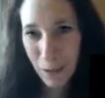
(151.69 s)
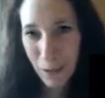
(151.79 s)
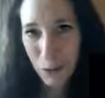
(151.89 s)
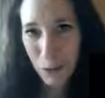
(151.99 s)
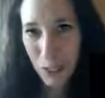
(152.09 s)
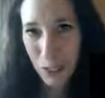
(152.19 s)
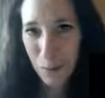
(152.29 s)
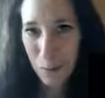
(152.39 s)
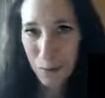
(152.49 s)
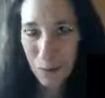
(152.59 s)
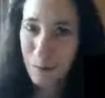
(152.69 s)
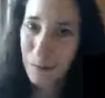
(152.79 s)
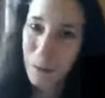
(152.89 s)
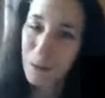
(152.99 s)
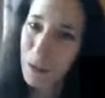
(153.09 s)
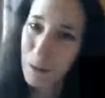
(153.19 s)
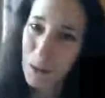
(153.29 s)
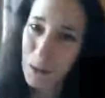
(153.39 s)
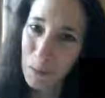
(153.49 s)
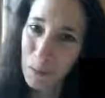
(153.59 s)
So it's really a wonderful
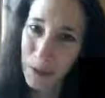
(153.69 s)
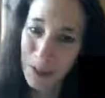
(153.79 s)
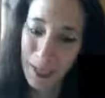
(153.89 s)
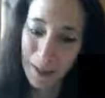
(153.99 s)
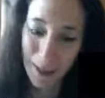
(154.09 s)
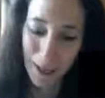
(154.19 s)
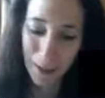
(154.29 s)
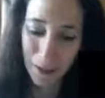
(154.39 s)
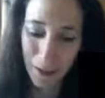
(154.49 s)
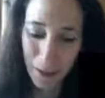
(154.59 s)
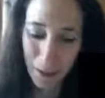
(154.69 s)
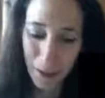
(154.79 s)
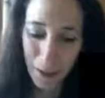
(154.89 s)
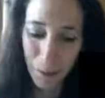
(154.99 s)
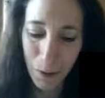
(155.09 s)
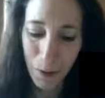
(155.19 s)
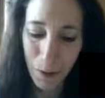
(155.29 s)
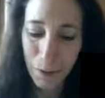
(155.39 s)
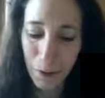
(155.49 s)
growth